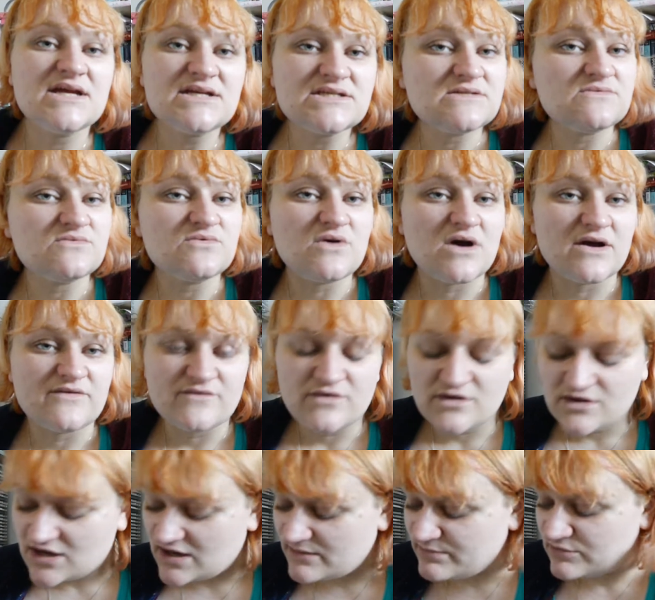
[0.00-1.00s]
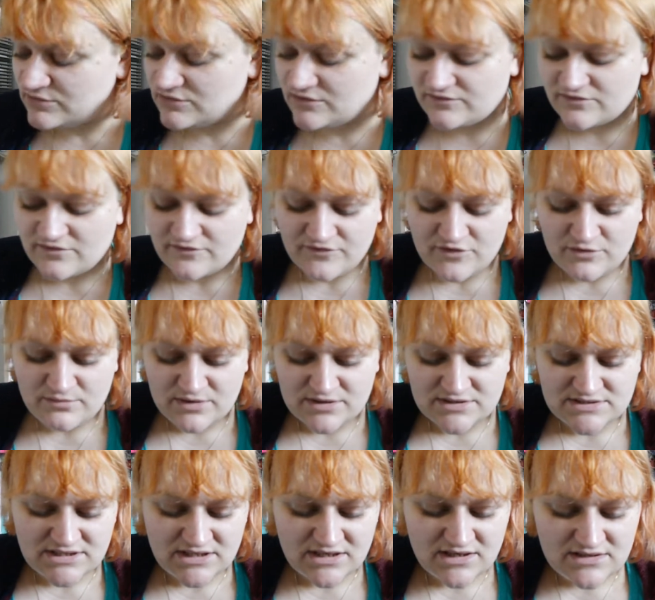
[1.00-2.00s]
Next of all, I've got a couple of review
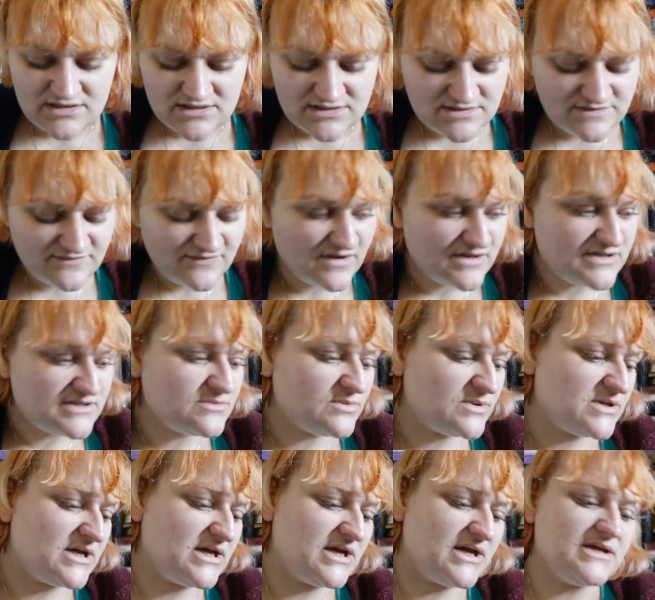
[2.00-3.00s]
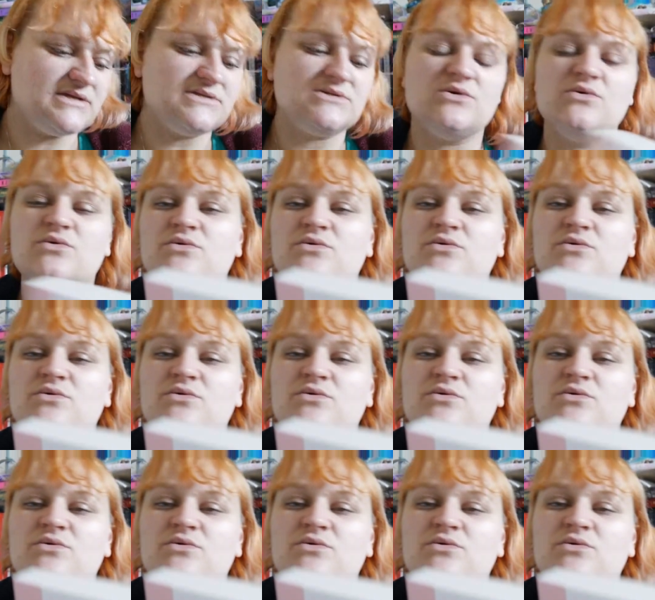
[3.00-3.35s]
books here. This first one here is